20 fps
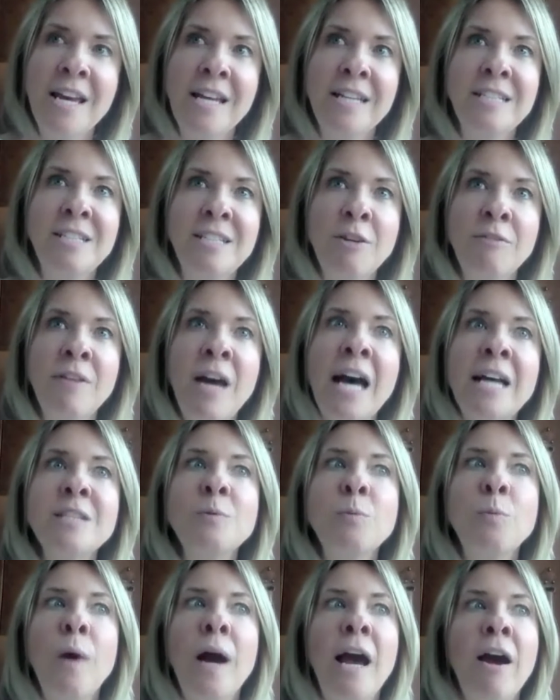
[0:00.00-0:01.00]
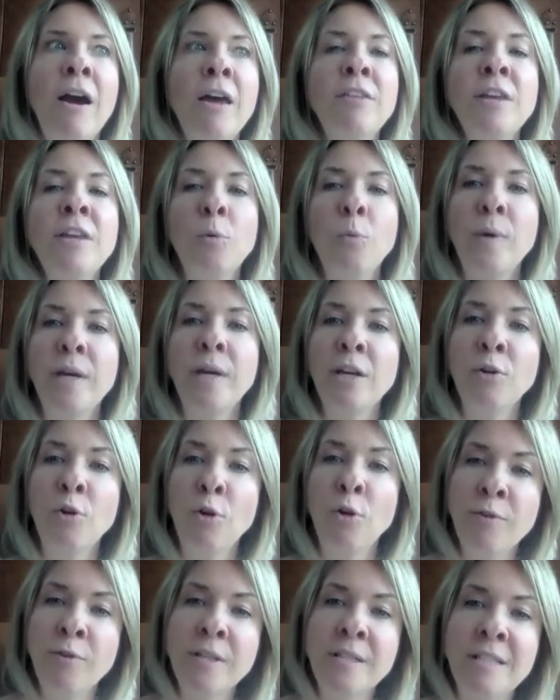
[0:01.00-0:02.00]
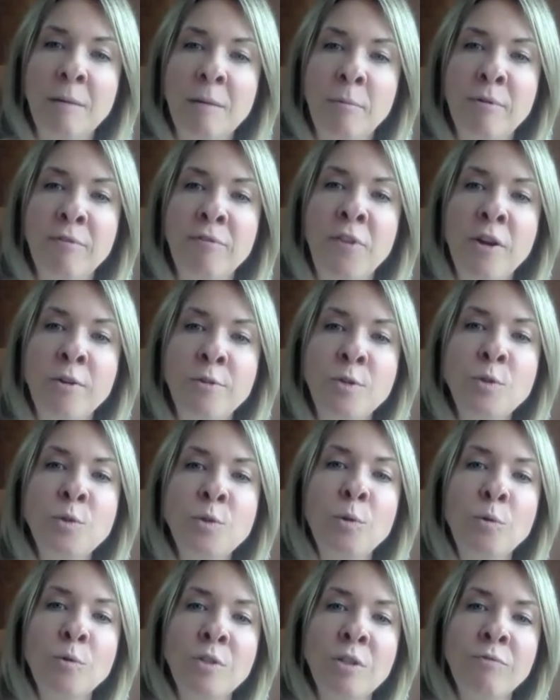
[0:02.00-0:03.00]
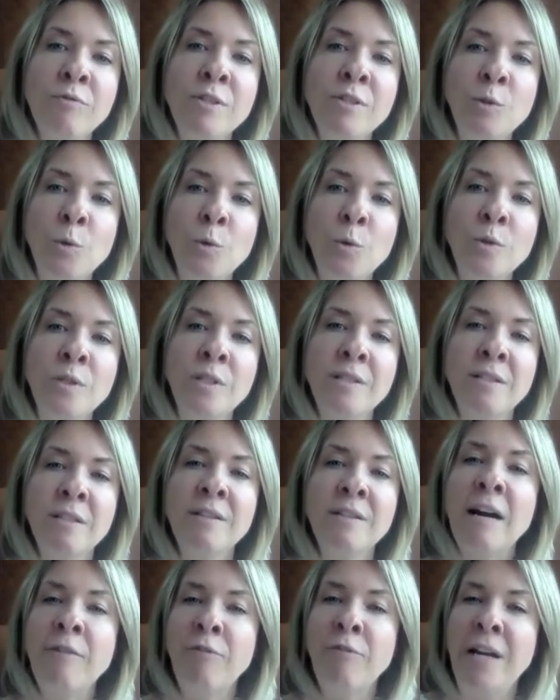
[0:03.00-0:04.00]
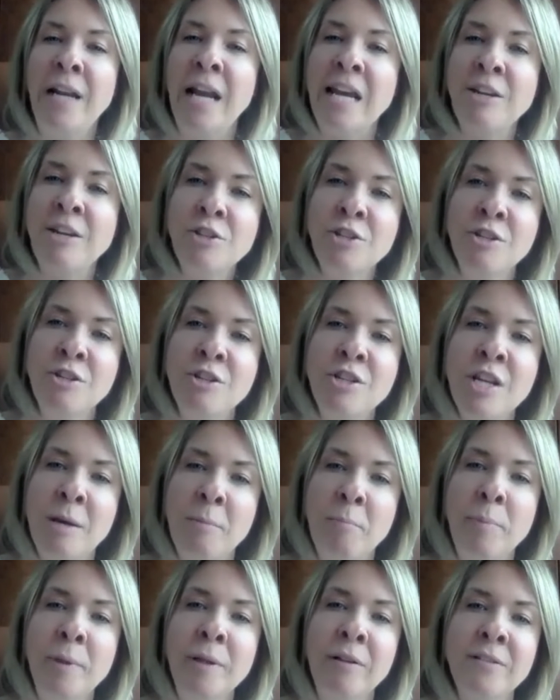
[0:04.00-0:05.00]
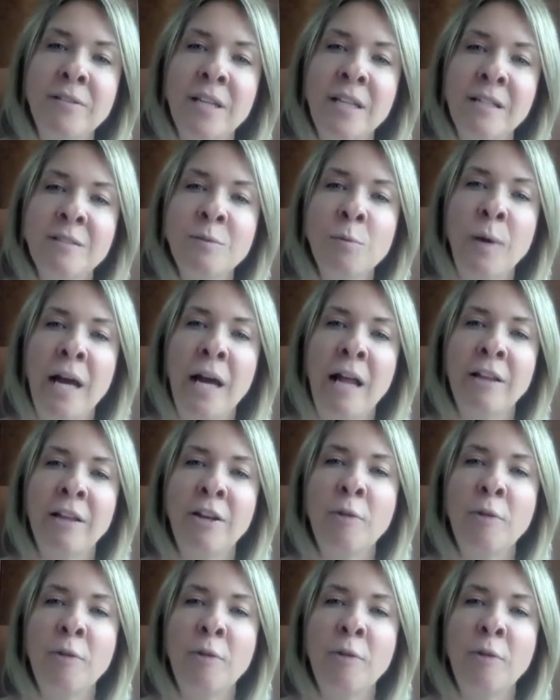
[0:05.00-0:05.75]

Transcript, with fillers: So that's where I think we can offer some of those tools and resources and that relationship building as well,